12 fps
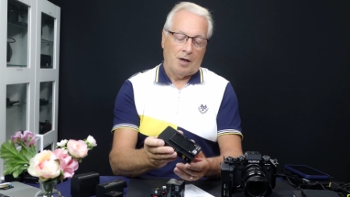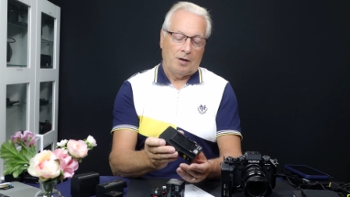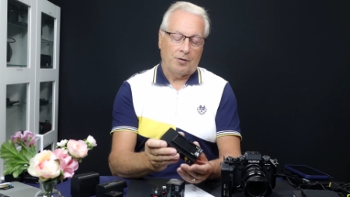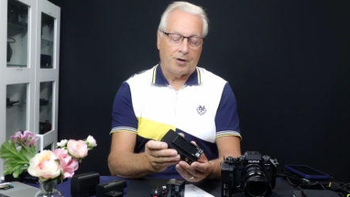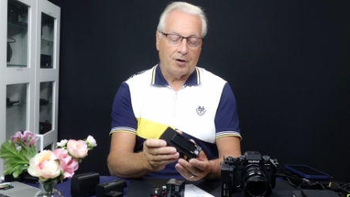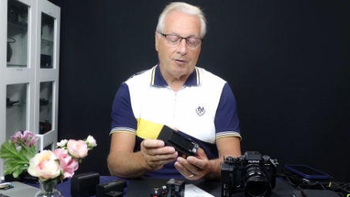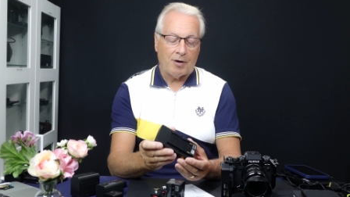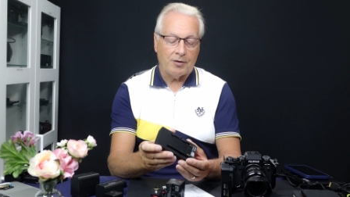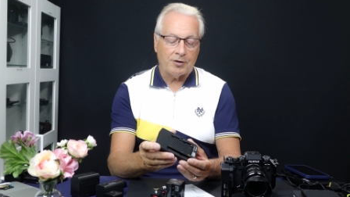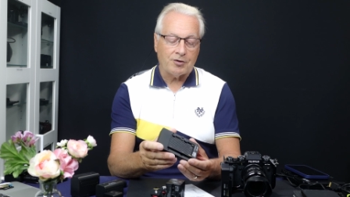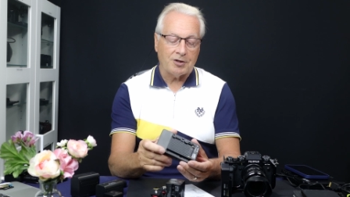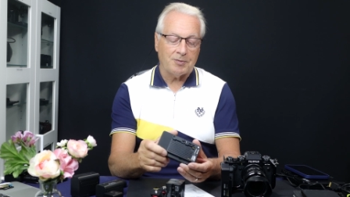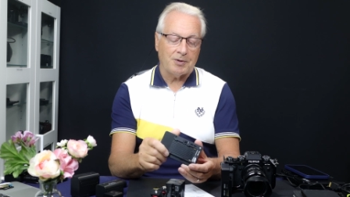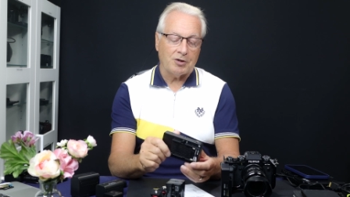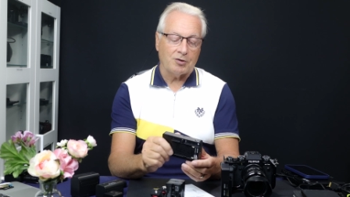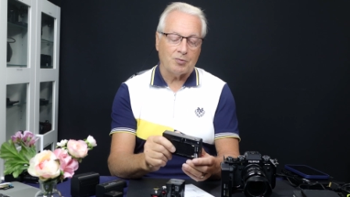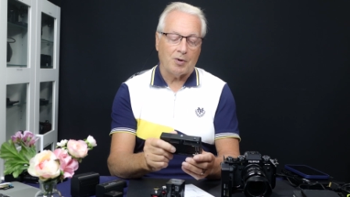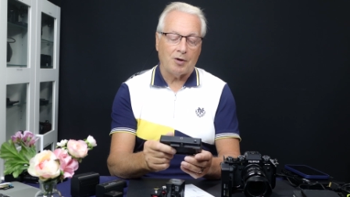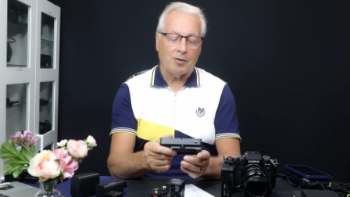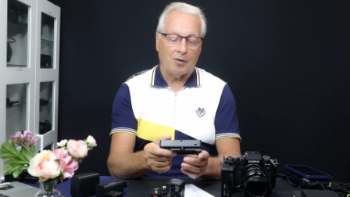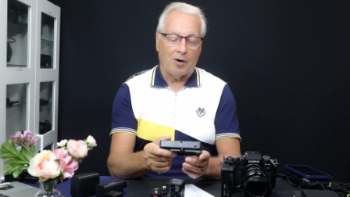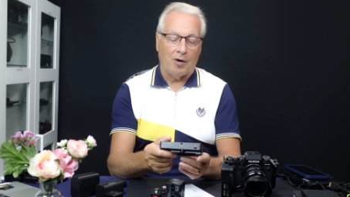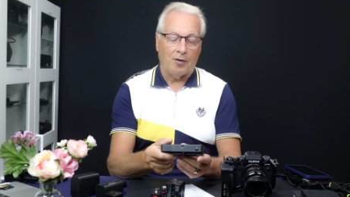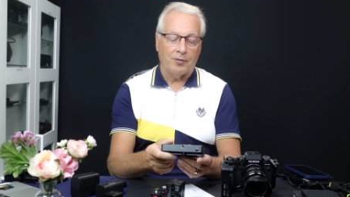Looking around the transmitter as
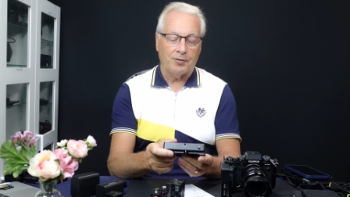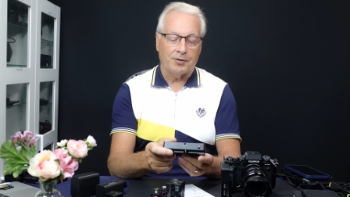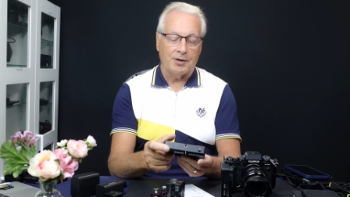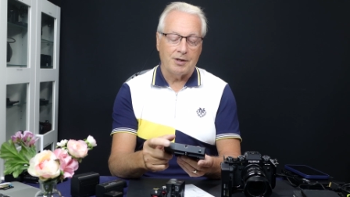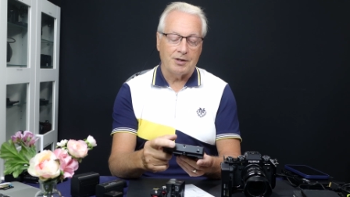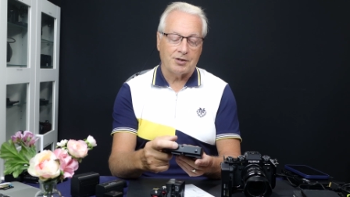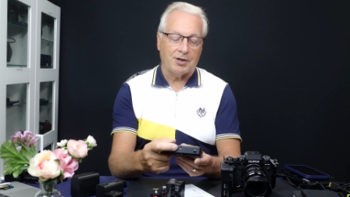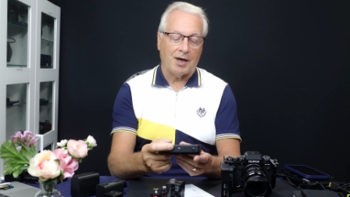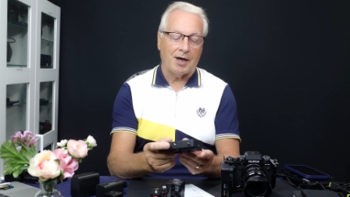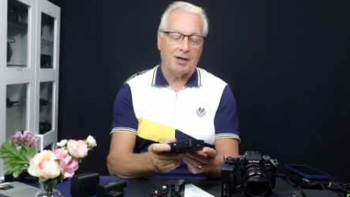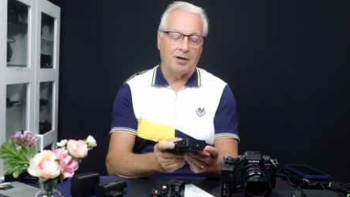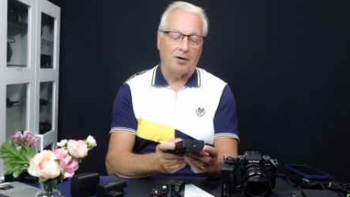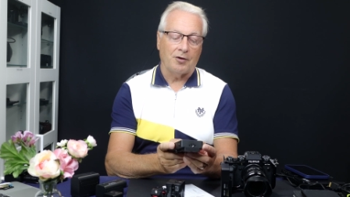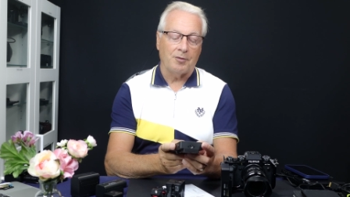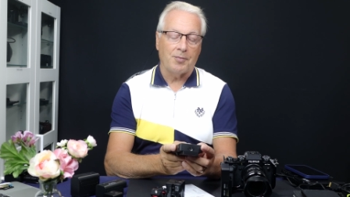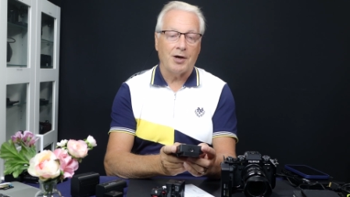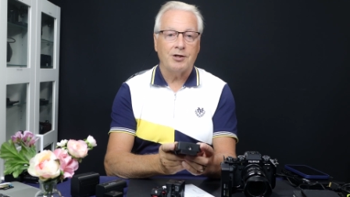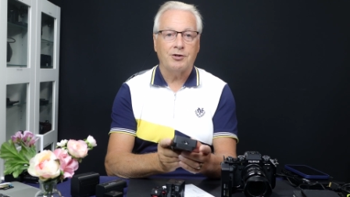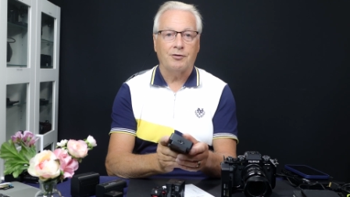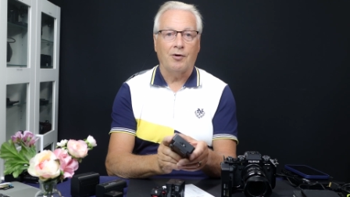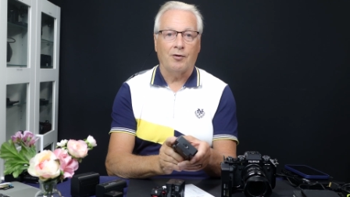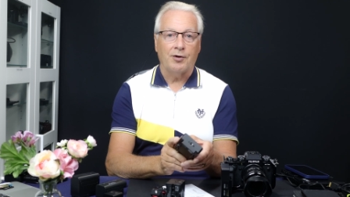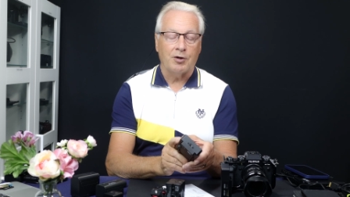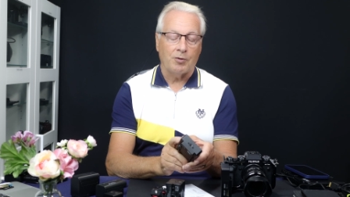well, on the side and on the base you've
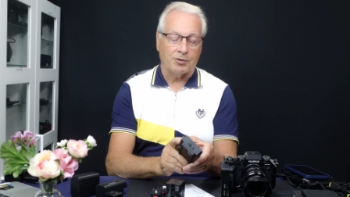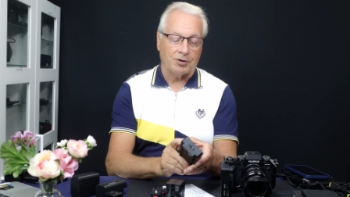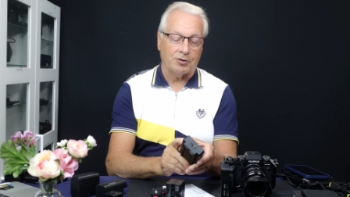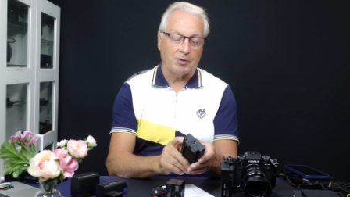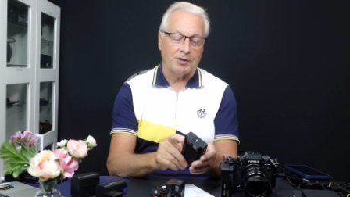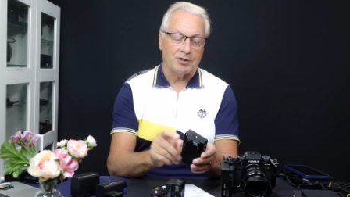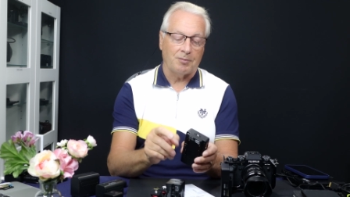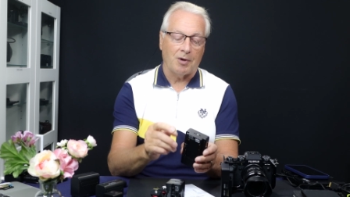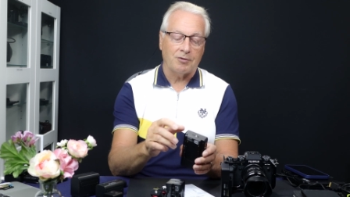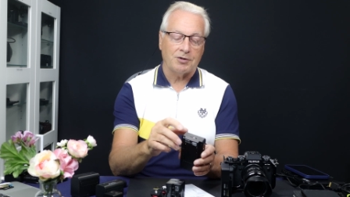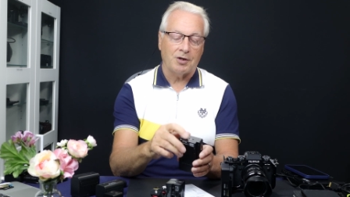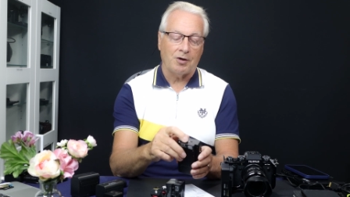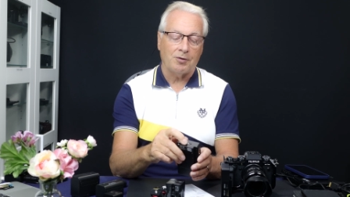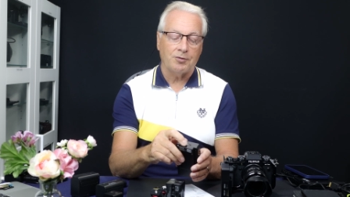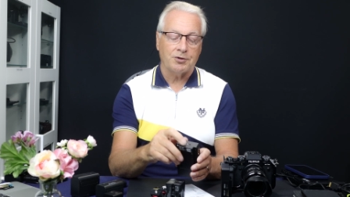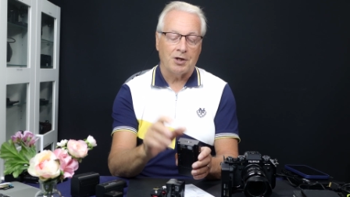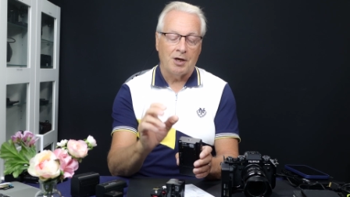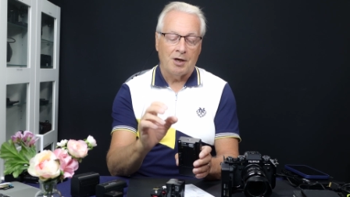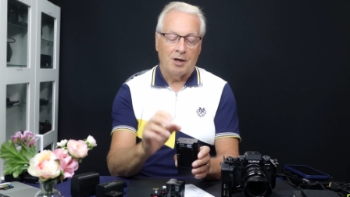got the quarter 20 mounting holes.